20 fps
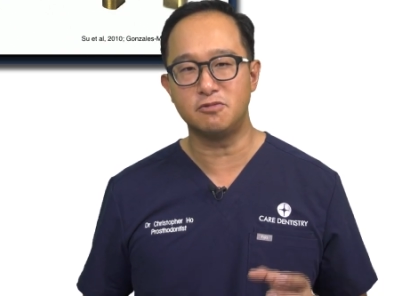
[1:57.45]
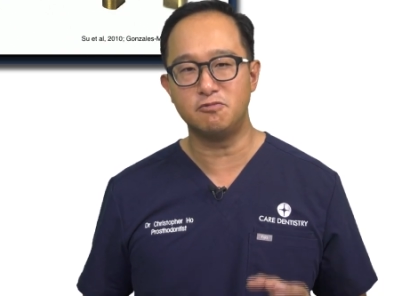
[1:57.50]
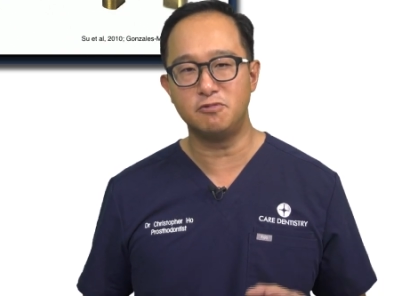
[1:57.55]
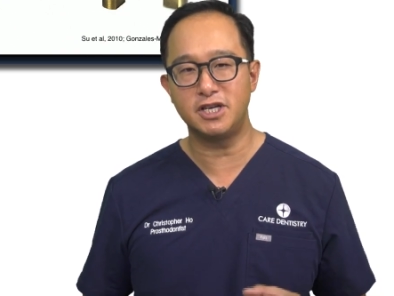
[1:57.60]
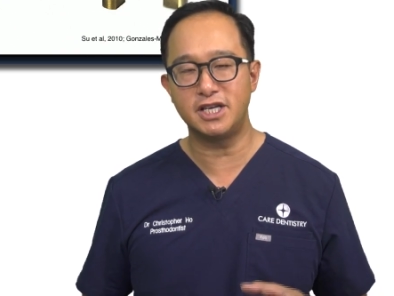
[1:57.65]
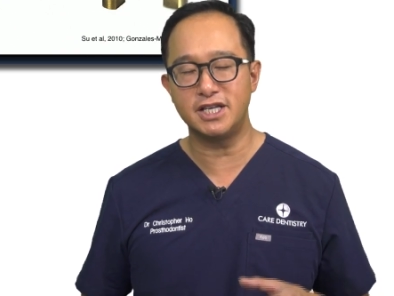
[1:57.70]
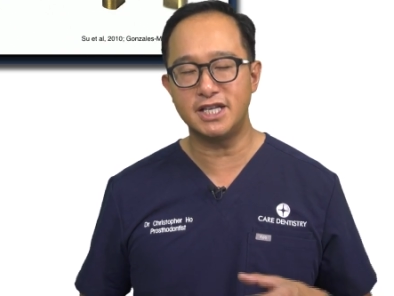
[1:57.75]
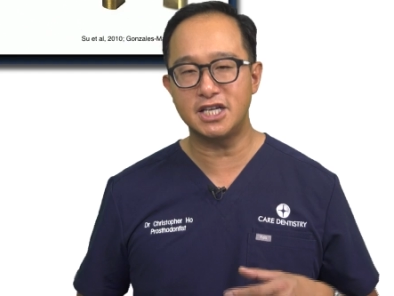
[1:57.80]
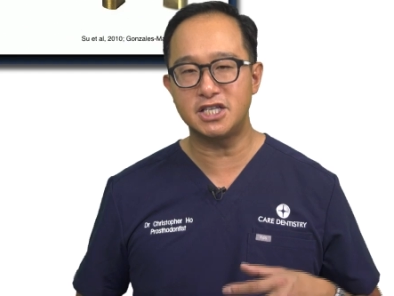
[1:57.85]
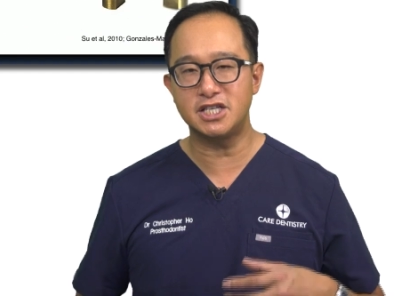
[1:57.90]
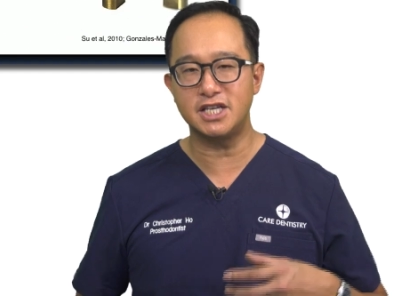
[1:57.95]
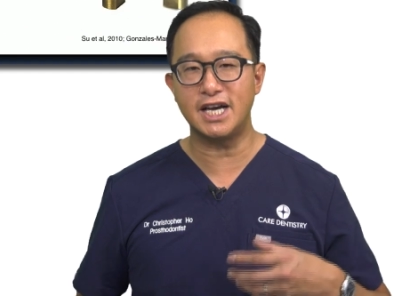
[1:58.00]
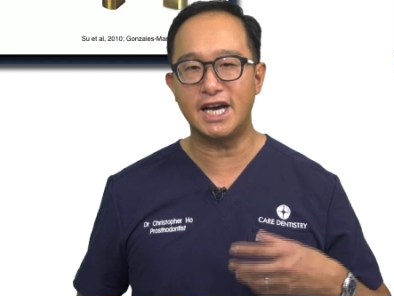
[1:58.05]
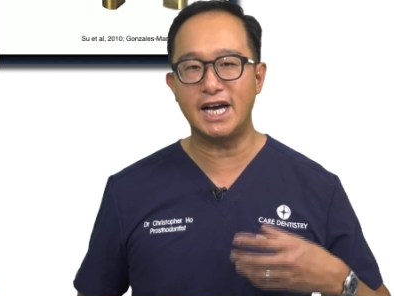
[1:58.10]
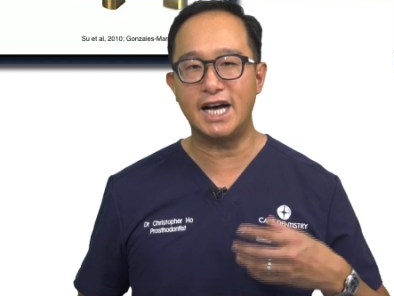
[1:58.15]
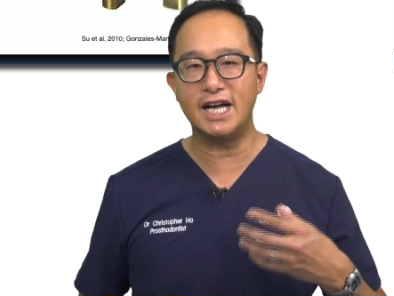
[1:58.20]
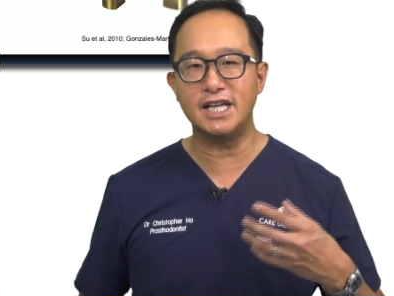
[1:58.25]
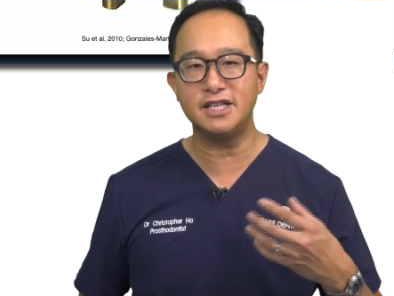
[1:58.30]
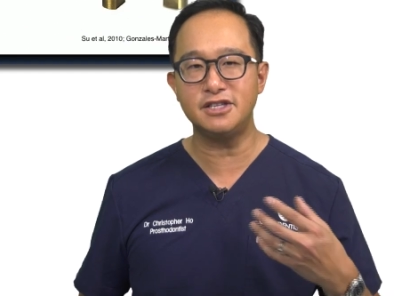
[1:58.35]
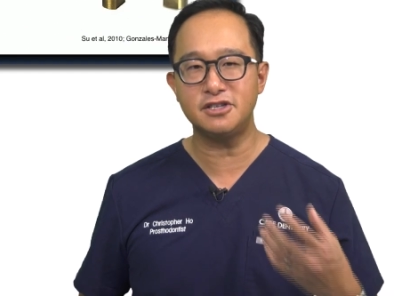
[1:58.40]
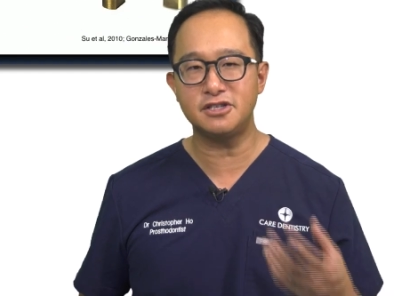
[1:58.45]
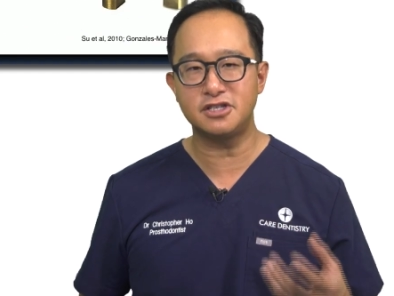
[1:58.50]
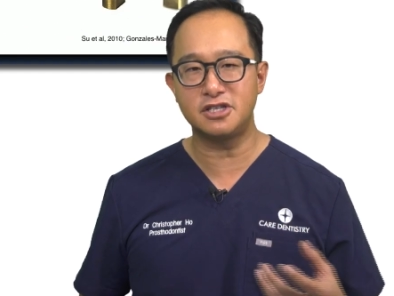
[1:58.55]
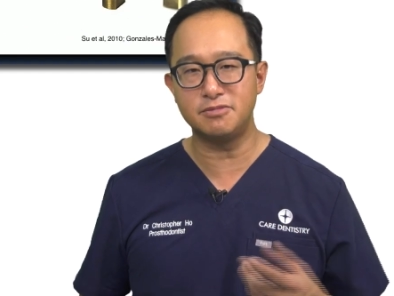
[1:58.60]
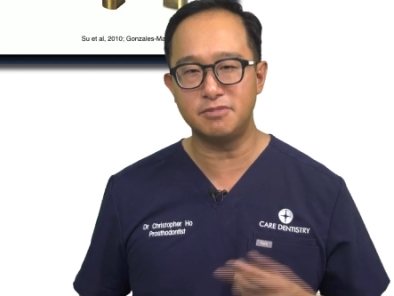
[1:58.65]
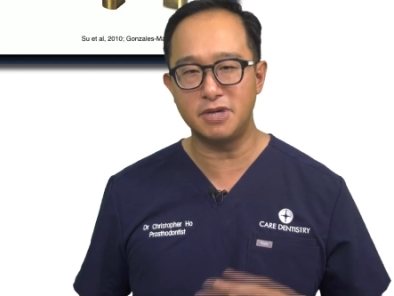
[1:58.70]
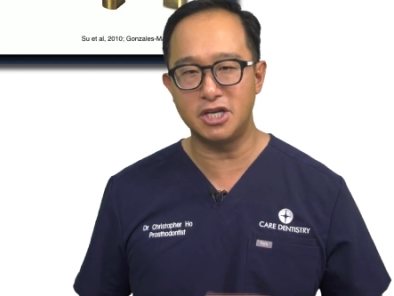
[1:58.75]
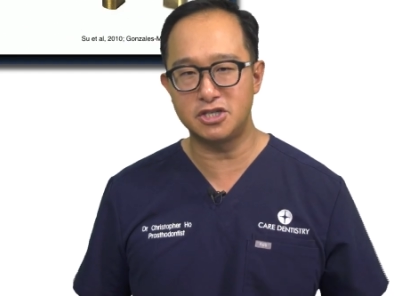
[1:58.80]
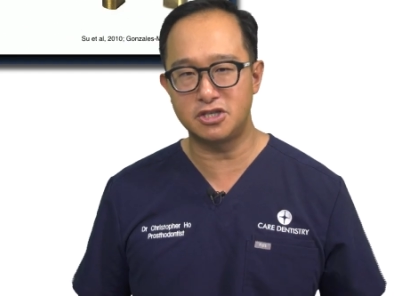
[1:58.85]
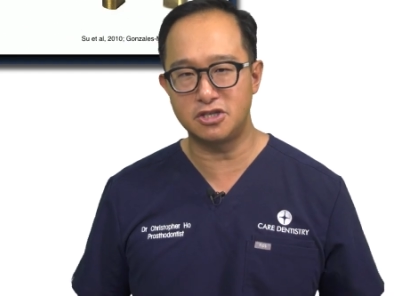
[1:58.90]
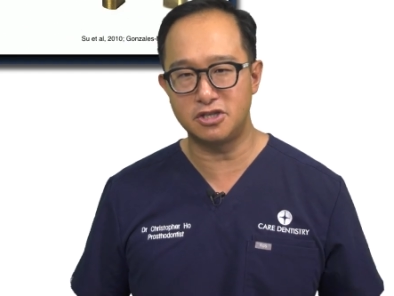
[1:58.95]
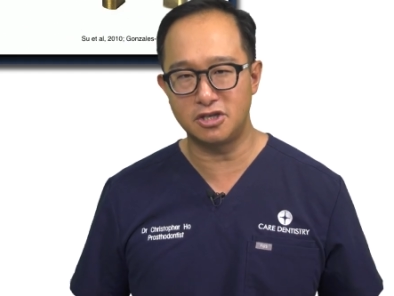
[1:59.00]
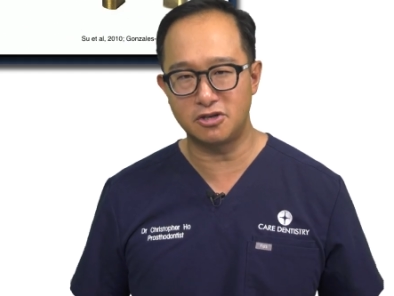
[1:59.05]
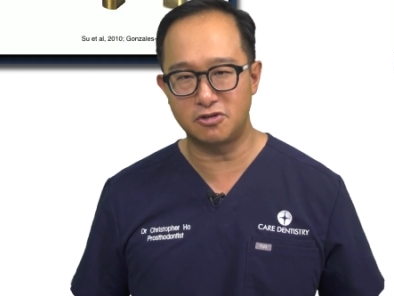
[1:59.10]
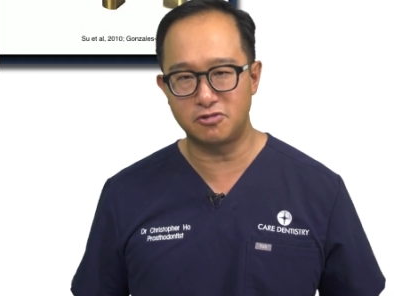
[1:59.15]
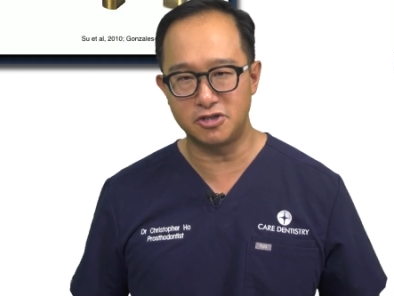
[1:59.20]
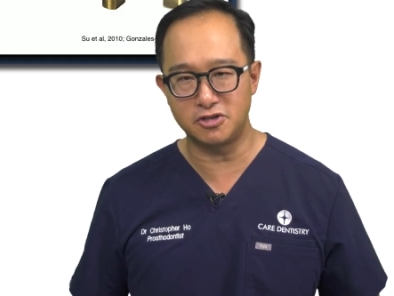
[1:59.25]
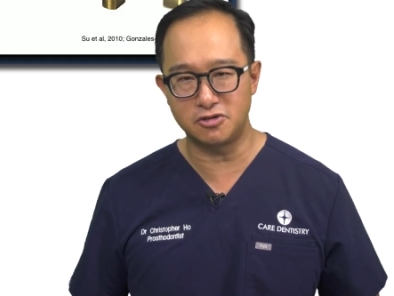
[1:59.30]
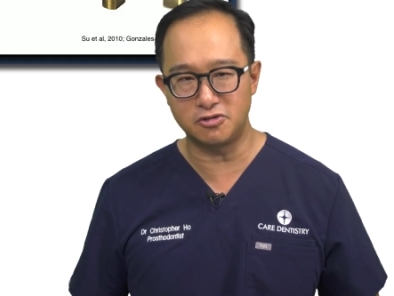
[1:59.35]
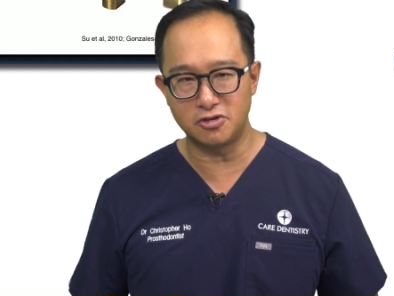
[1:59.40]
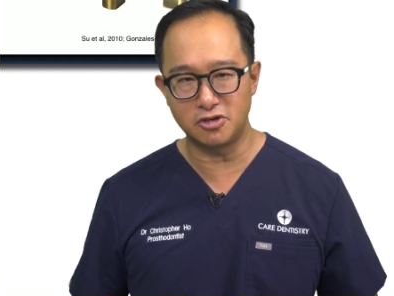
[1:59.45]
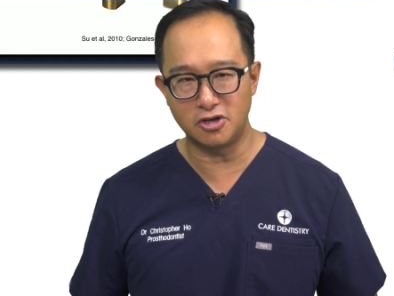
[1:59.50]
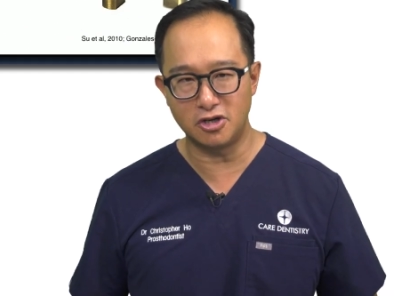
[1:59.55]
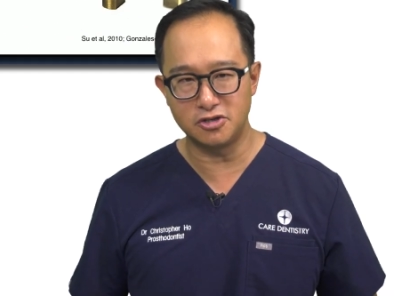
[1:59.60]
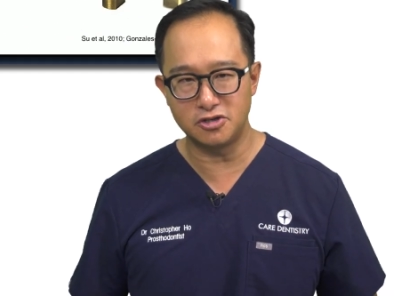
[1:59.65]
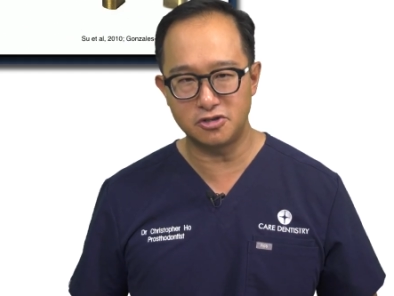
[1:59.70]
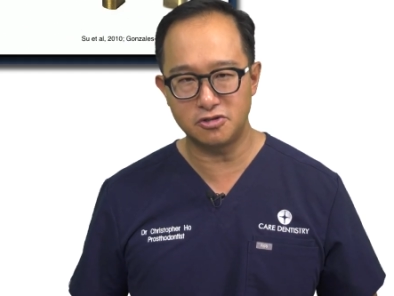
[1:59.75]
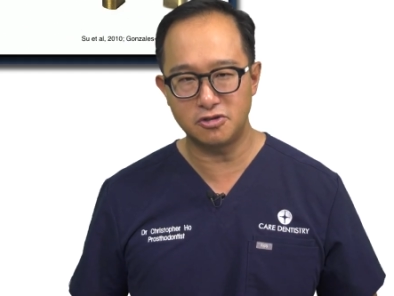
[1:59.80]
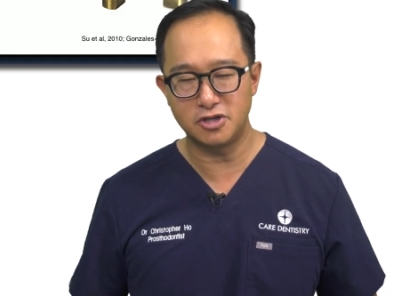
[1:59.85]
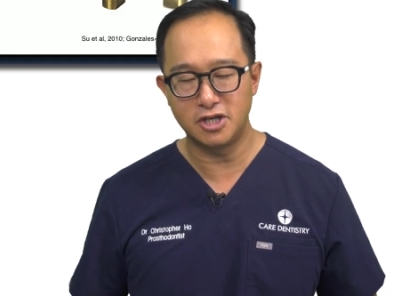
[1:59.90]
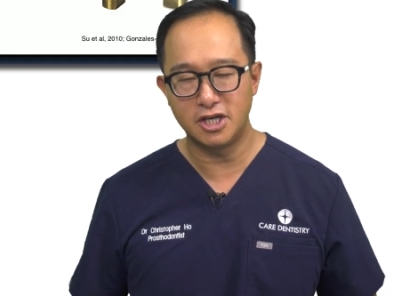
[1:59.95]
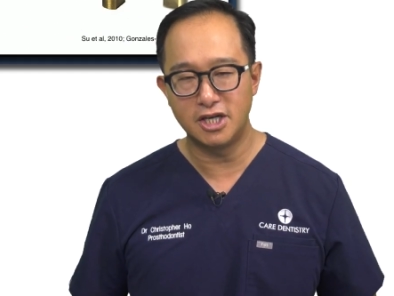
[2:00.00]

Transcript: We can actually underdimension the critical contour